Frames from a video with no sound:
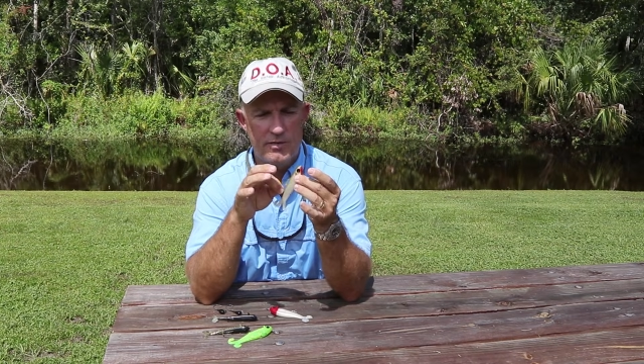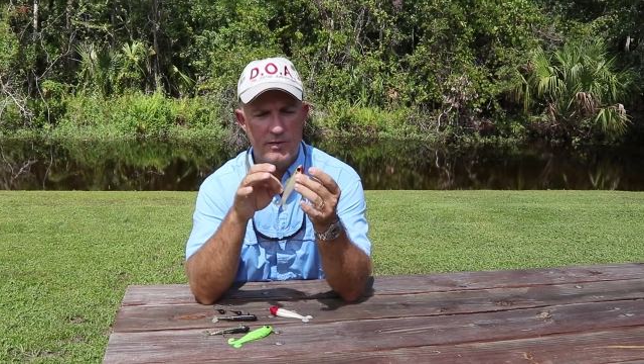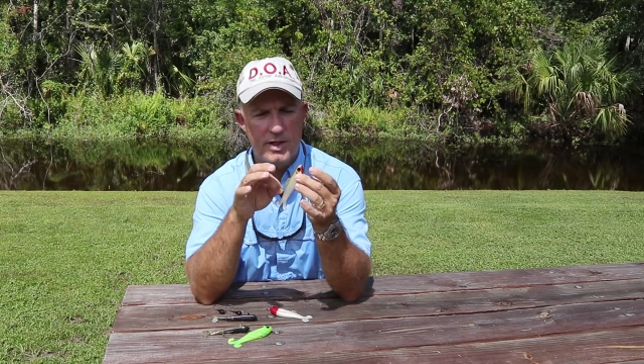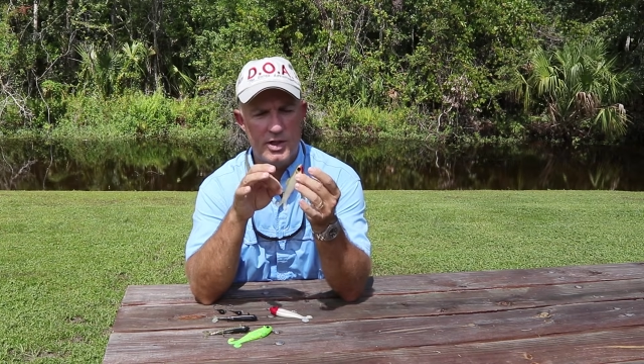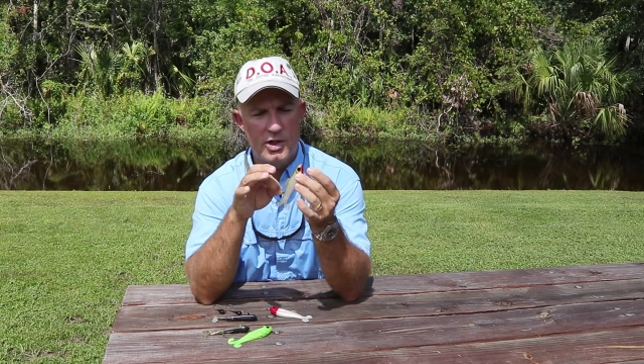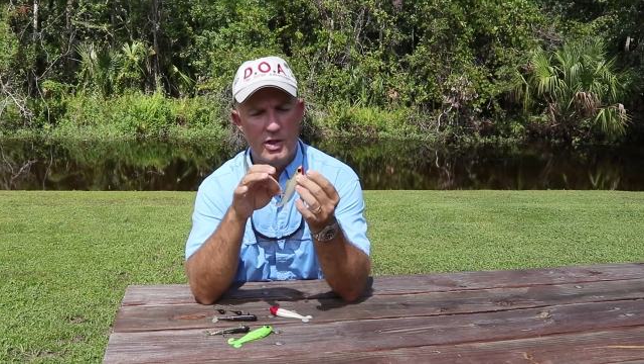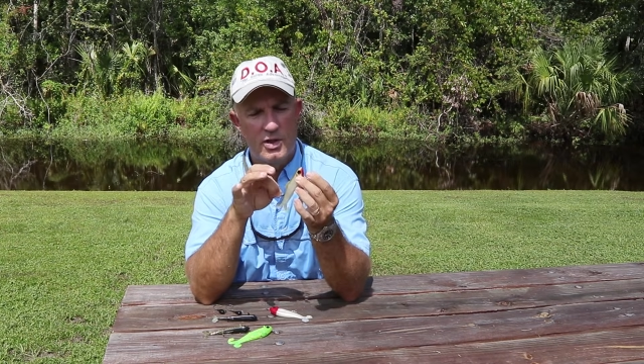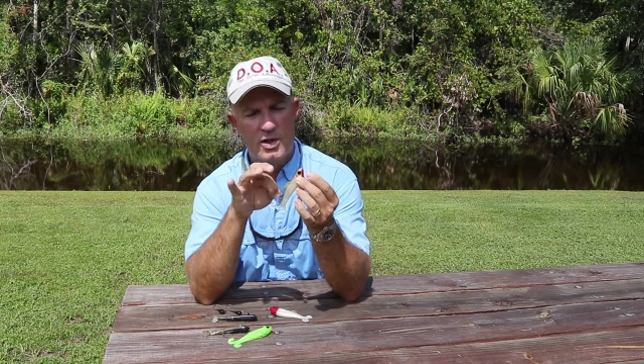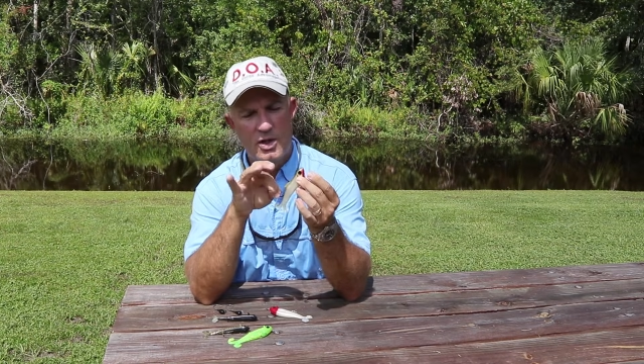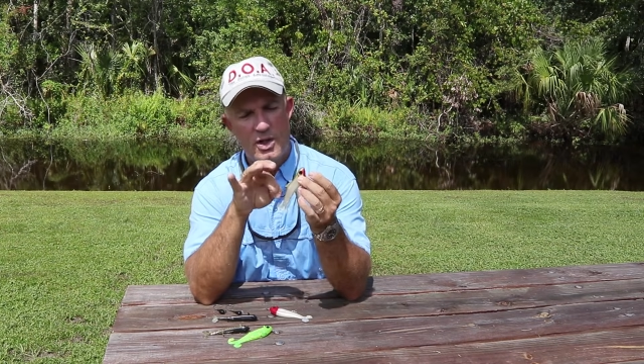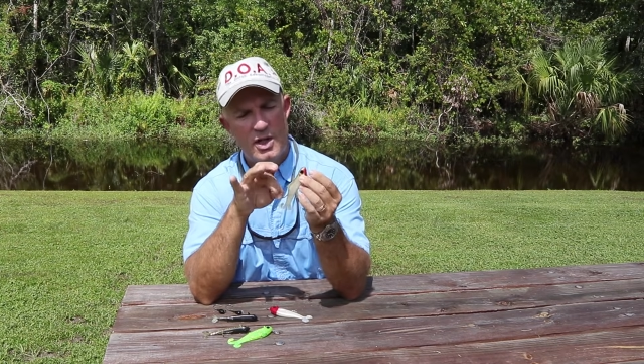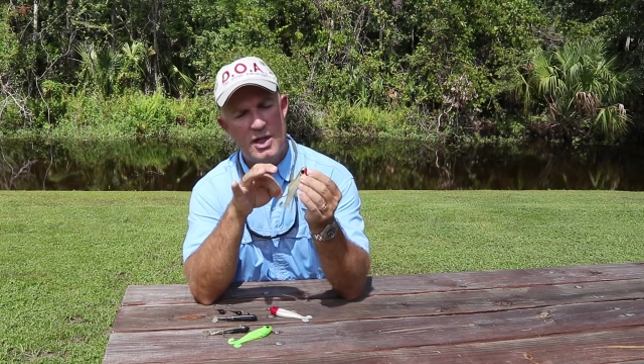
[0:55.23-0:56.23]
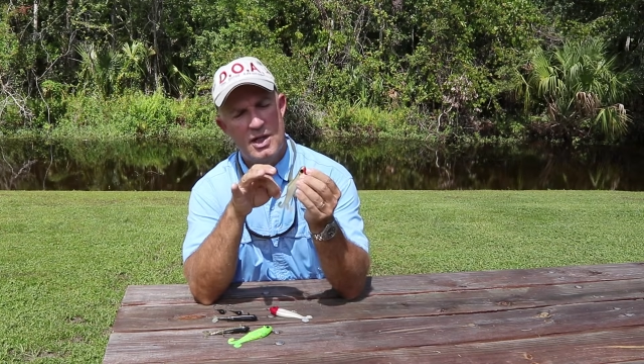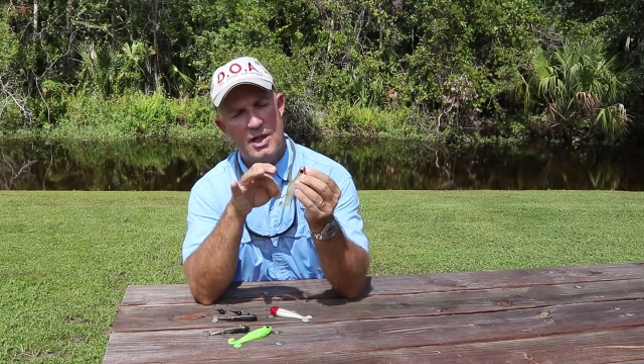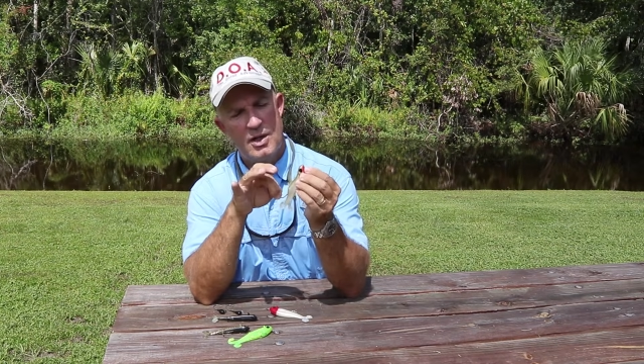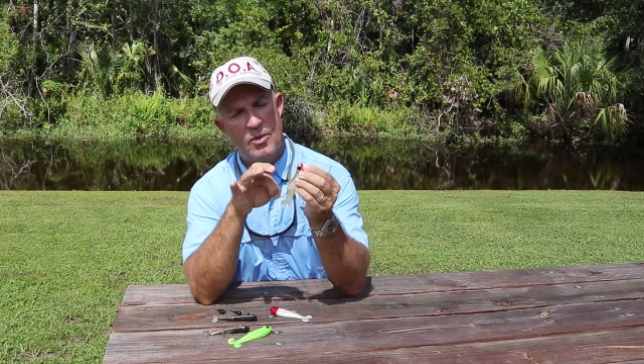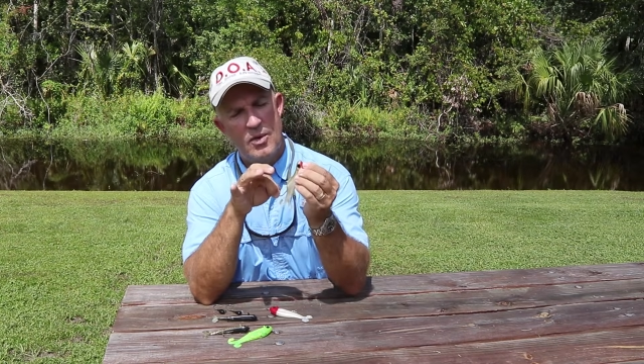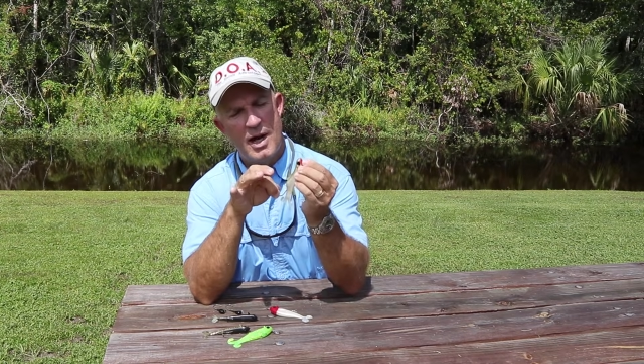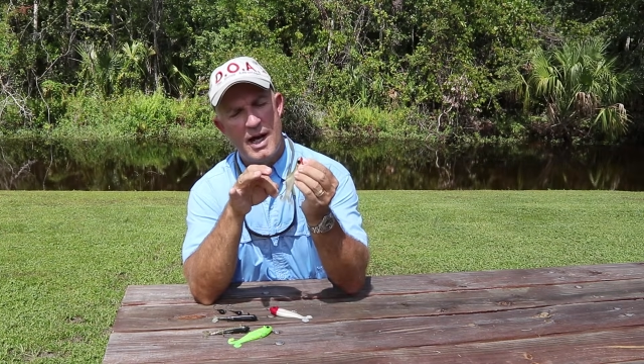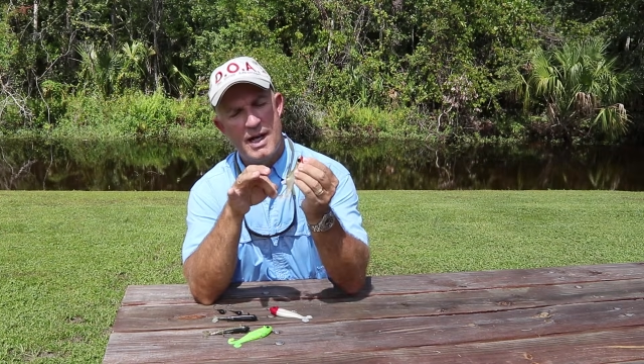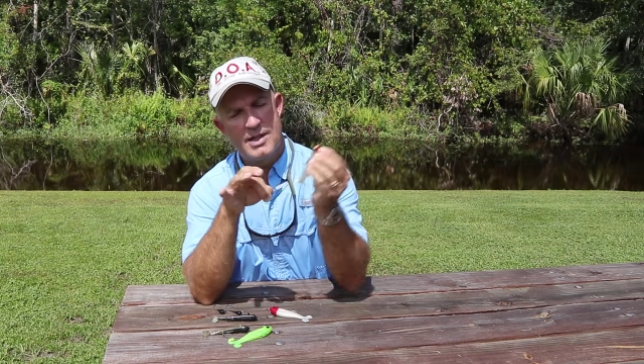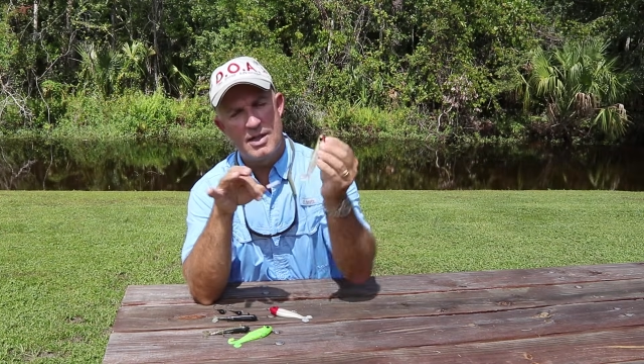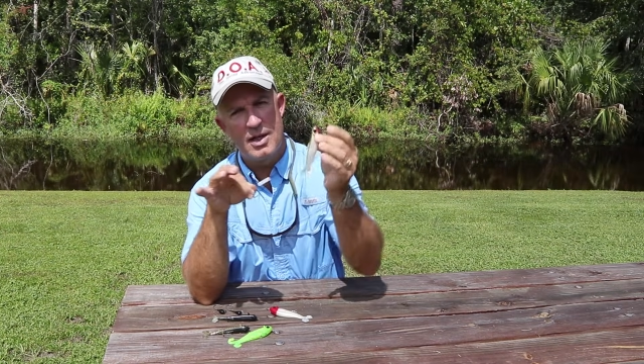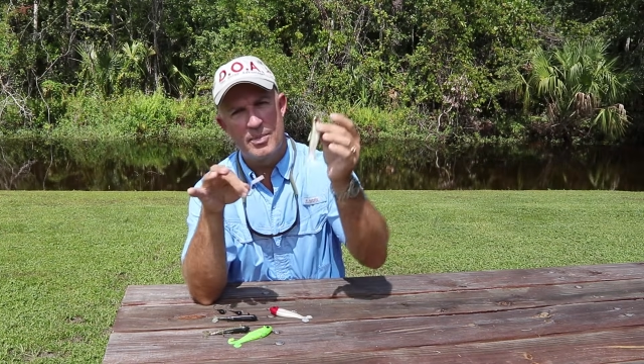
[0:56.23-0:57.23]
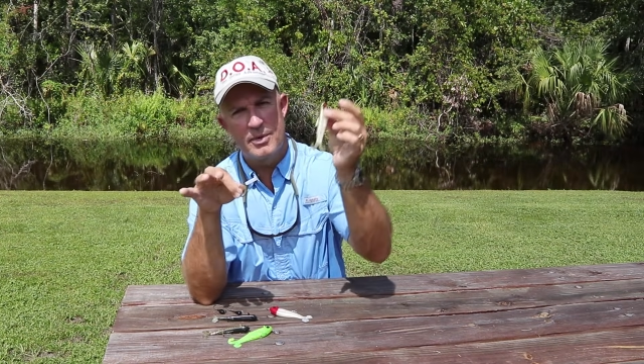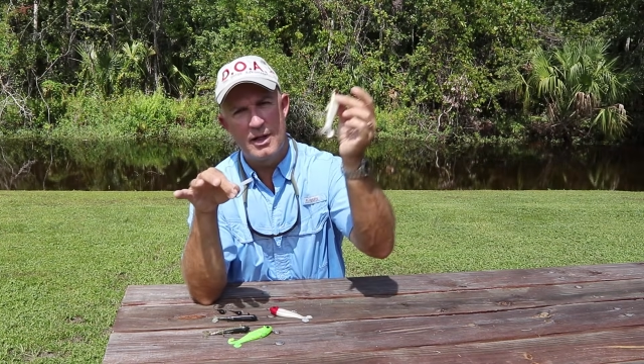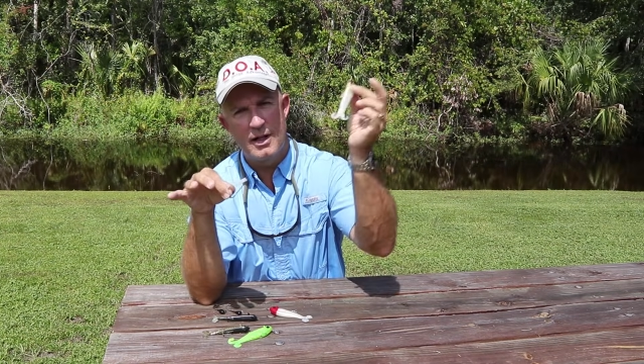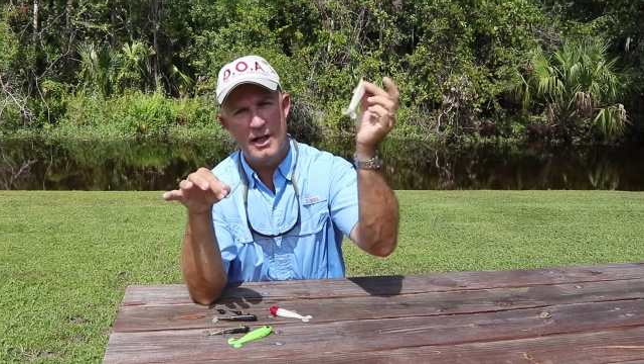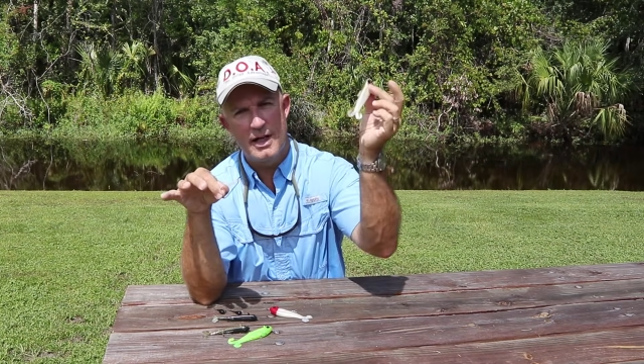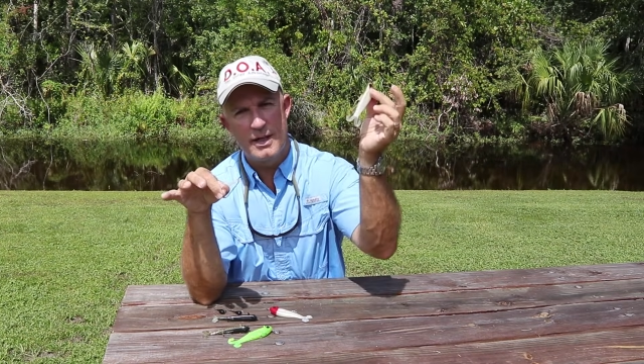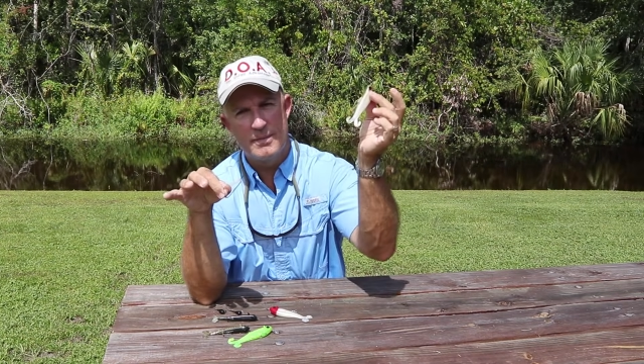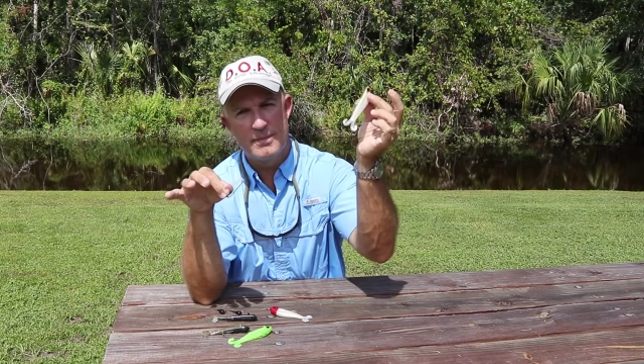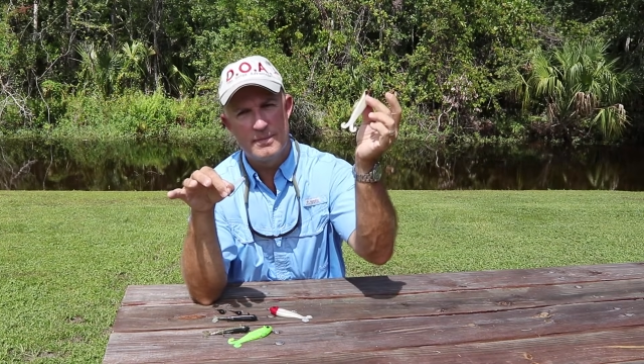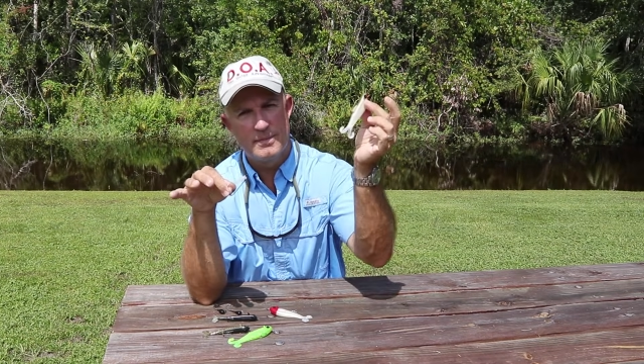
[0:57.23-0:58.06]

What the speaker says: fish, it rides up the line.